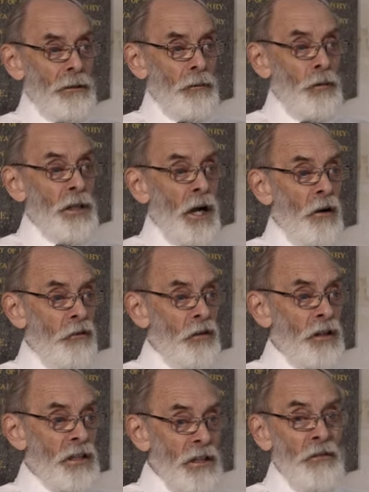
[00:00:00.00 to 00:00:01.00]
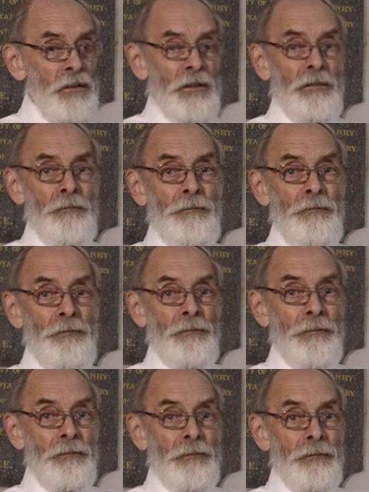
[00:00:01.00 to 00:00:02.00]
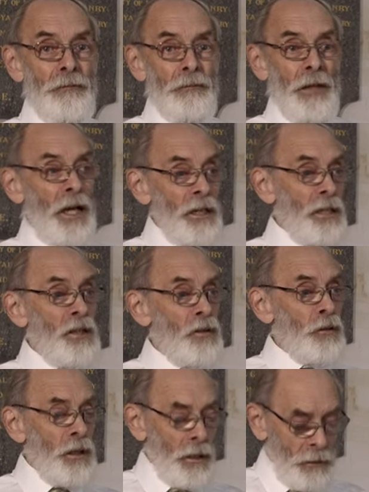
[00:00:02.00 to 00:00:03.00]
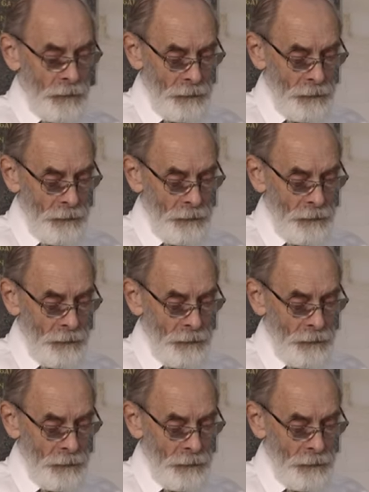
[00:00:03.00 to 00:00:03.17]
We are forgiven. Hallelujah.